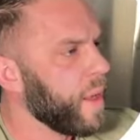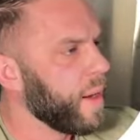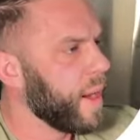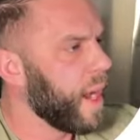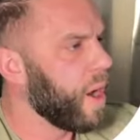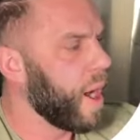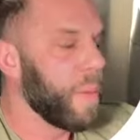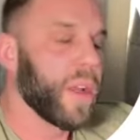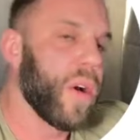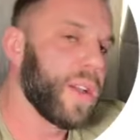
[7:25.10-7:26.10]
Now,
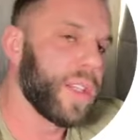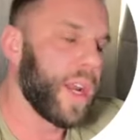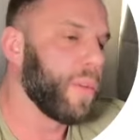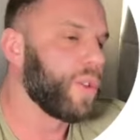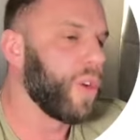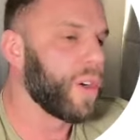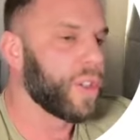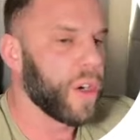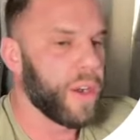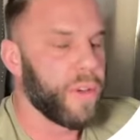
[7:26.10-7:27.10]
I'm going to go ahead and set up the
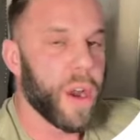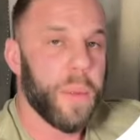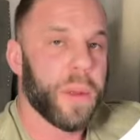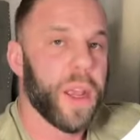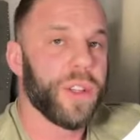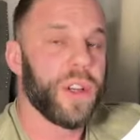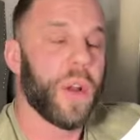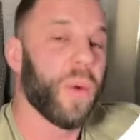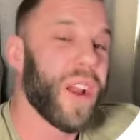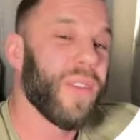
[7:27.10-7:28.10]
structure of our application
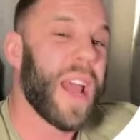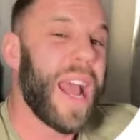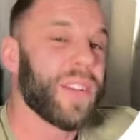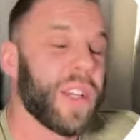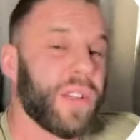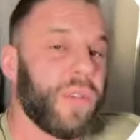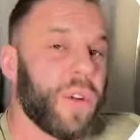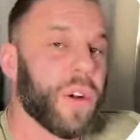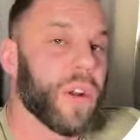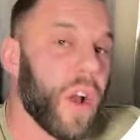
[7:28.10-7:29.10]
here. We're going to have an assets
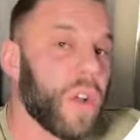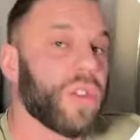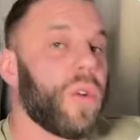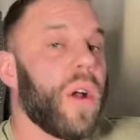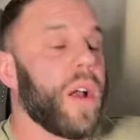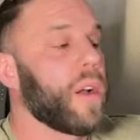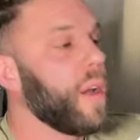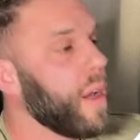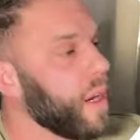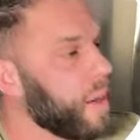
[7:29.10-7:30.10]
folder and also a
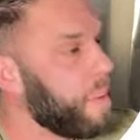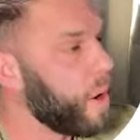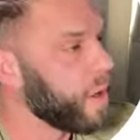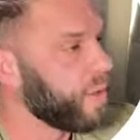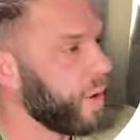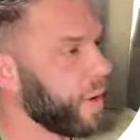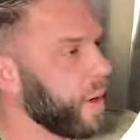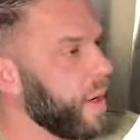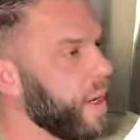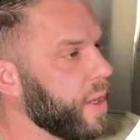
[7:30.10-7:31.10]
components
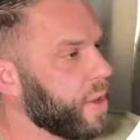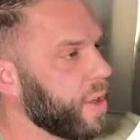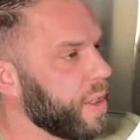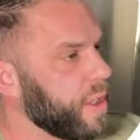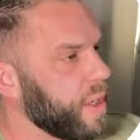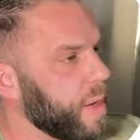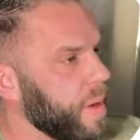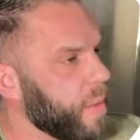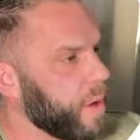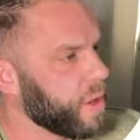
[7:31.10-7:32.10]
folder. So this is going to
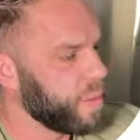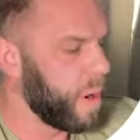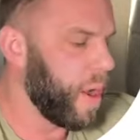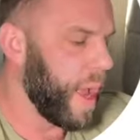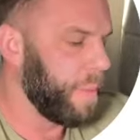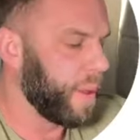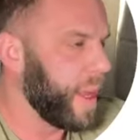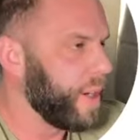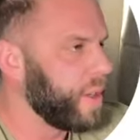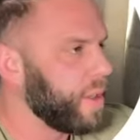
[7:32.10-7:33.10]
be a real small
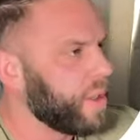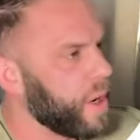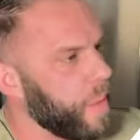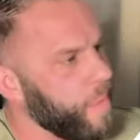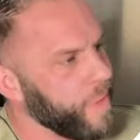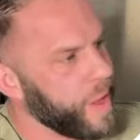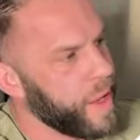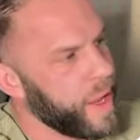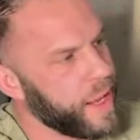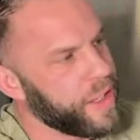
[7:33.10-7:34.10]
application. So
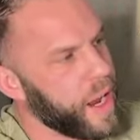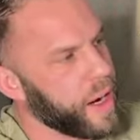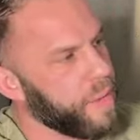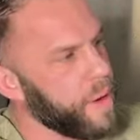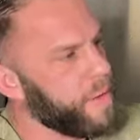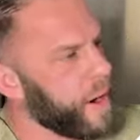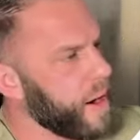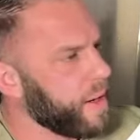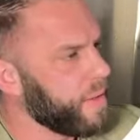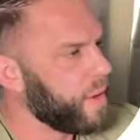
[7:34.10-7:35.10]
it's not going to be
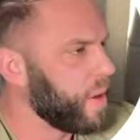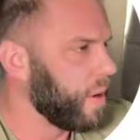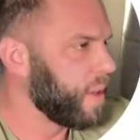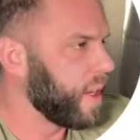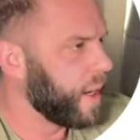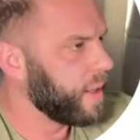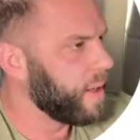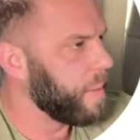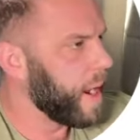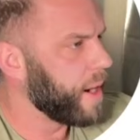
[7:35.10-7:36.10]
very difficult to,
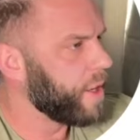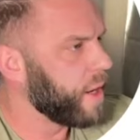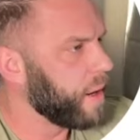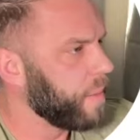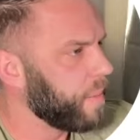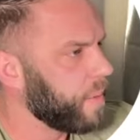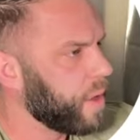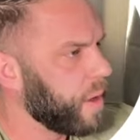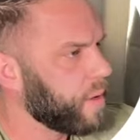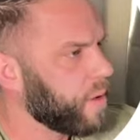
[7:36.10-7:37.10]
to manage here.
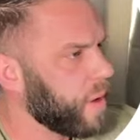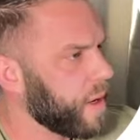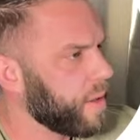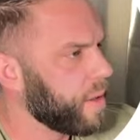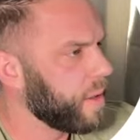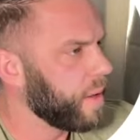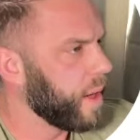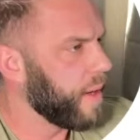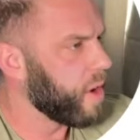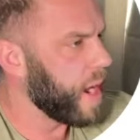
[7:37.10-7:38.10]
So source,
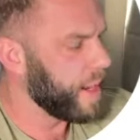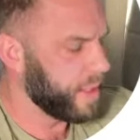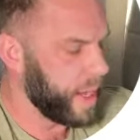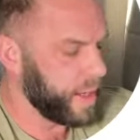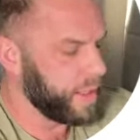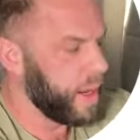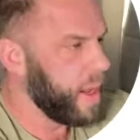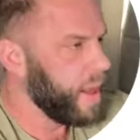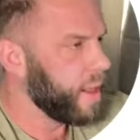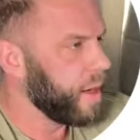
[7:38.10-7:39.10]
we have our assets,
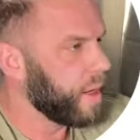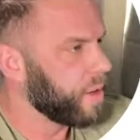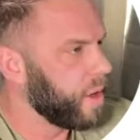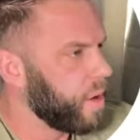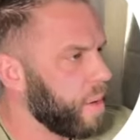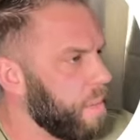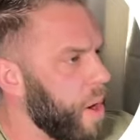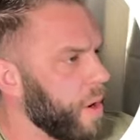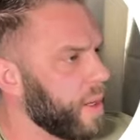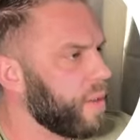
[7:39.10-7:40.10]
and also
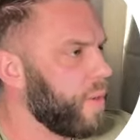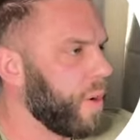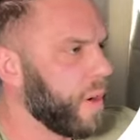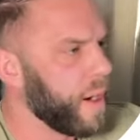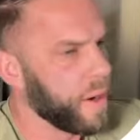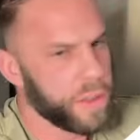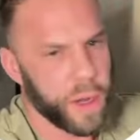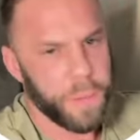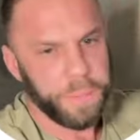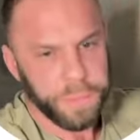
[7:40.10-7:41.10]
components folder here.
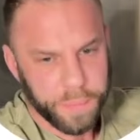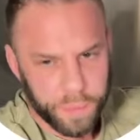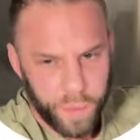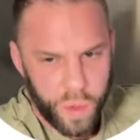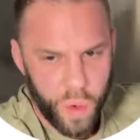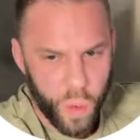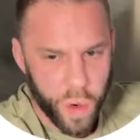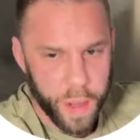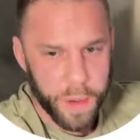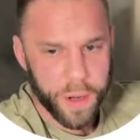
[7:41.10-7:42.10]
So
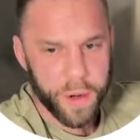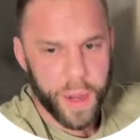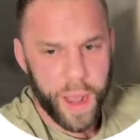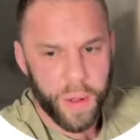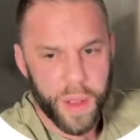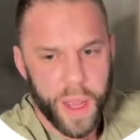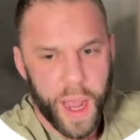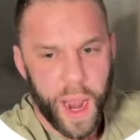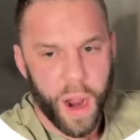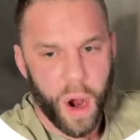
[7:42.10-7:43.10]
what I'm going to do now,
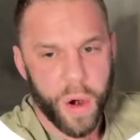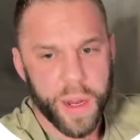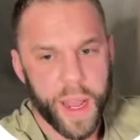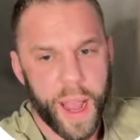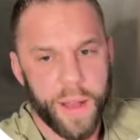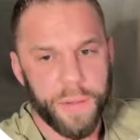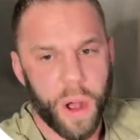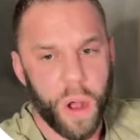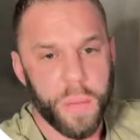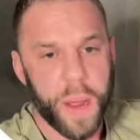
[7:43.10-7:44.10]
I already have
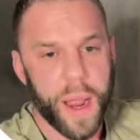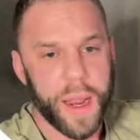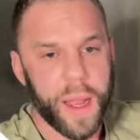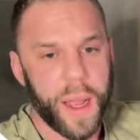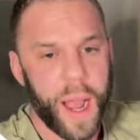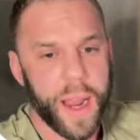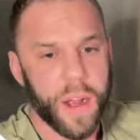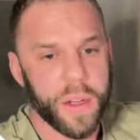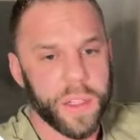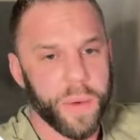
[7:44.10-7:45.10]
all my uh,
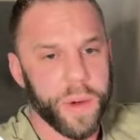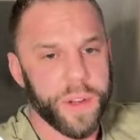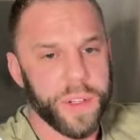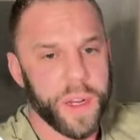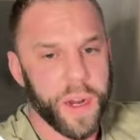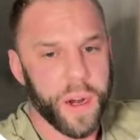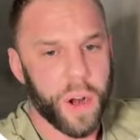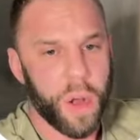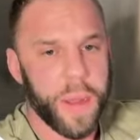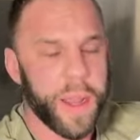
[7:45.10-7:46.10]
icons that we're using here
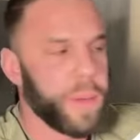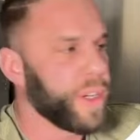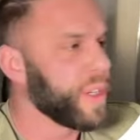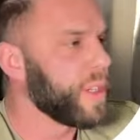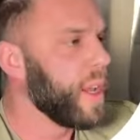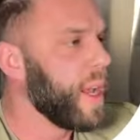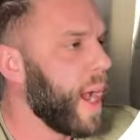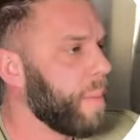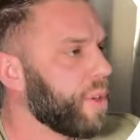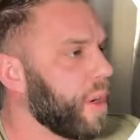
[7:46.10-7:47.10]
and all my images.
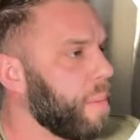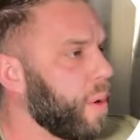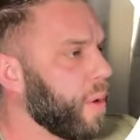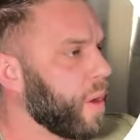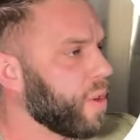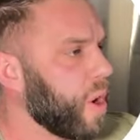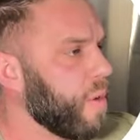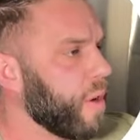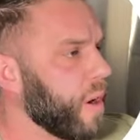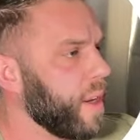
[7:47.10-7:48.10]
I'm just gonna pull those
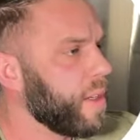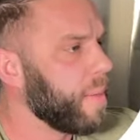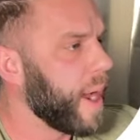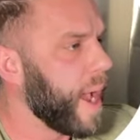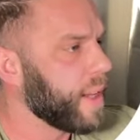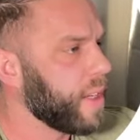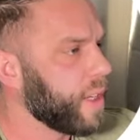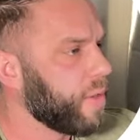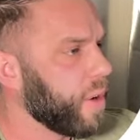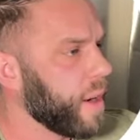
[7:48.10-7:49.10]
over into my
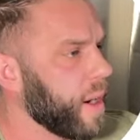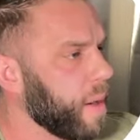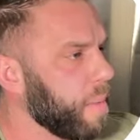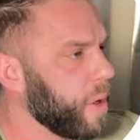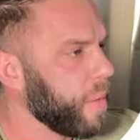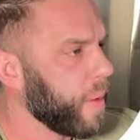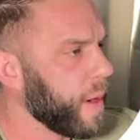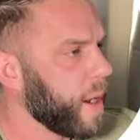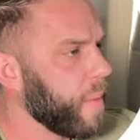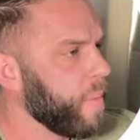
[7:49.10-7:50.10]
assets folder here. Boom, there
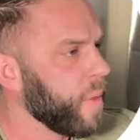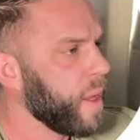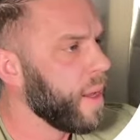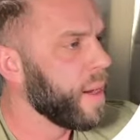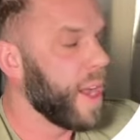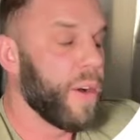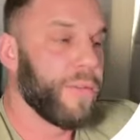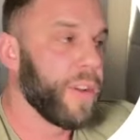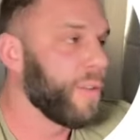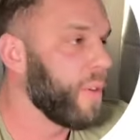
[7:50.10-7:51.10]
we go. Now,
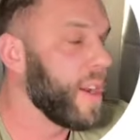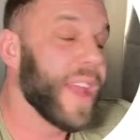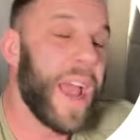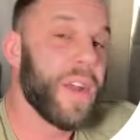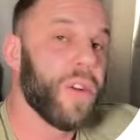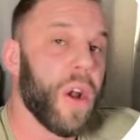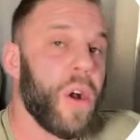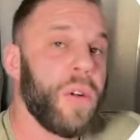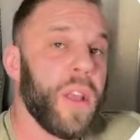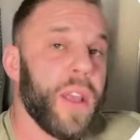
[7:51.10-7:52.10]
feel free to add your
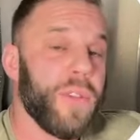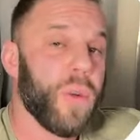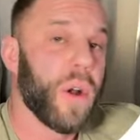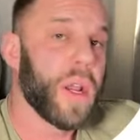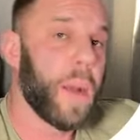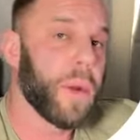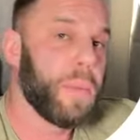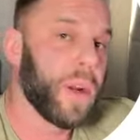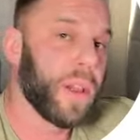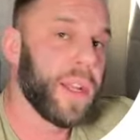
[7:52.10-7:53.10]
own. If you want, I'm gonna
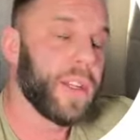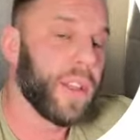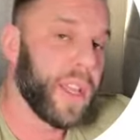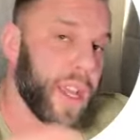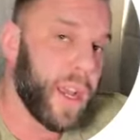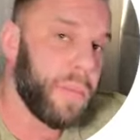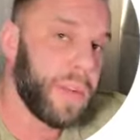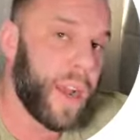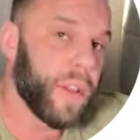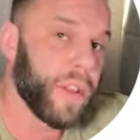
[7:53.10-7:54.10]
put a link to the GitHub
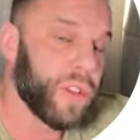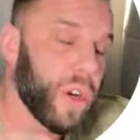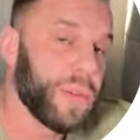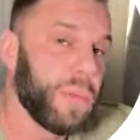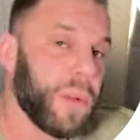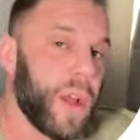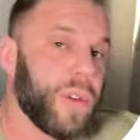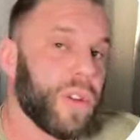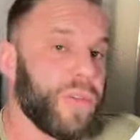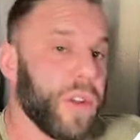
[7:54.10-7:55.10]
down in the description
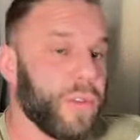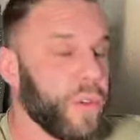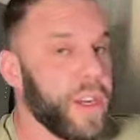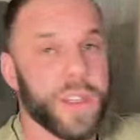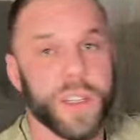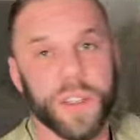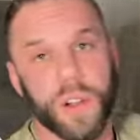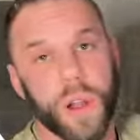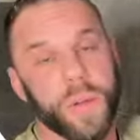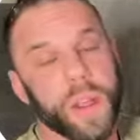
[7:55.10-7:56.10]
below. So feel free to just
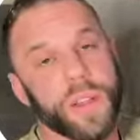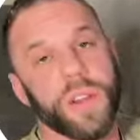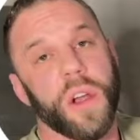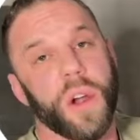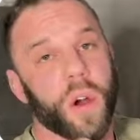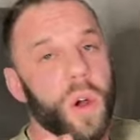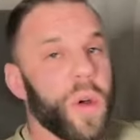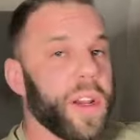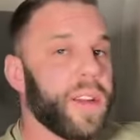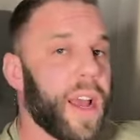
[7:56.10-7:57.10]
clone this or
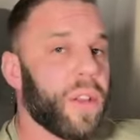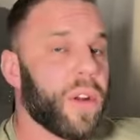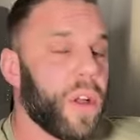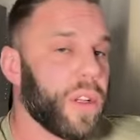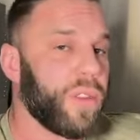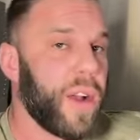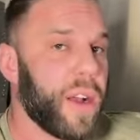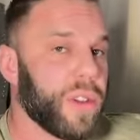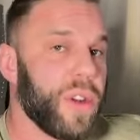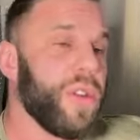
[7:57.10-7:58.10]
go in and download all these
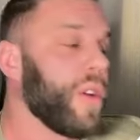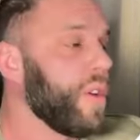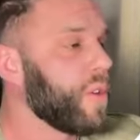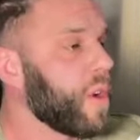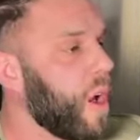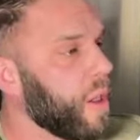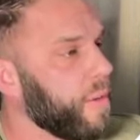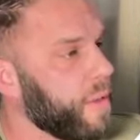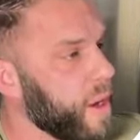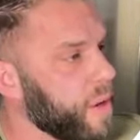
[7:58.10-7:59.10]
files and you can use all
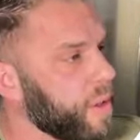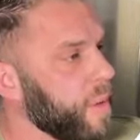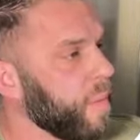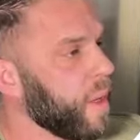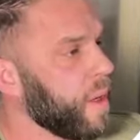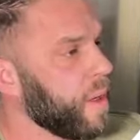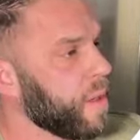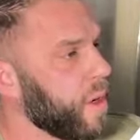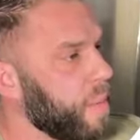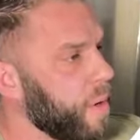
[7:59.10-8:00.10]
of those.
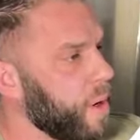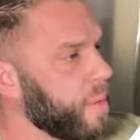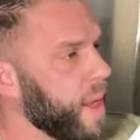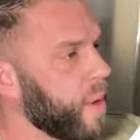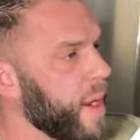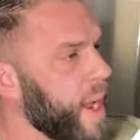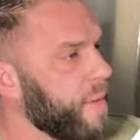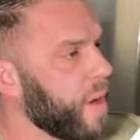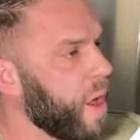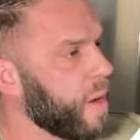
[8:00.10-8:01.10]
So boom, there we
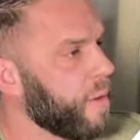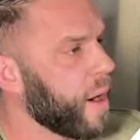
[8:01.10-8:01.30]
have all of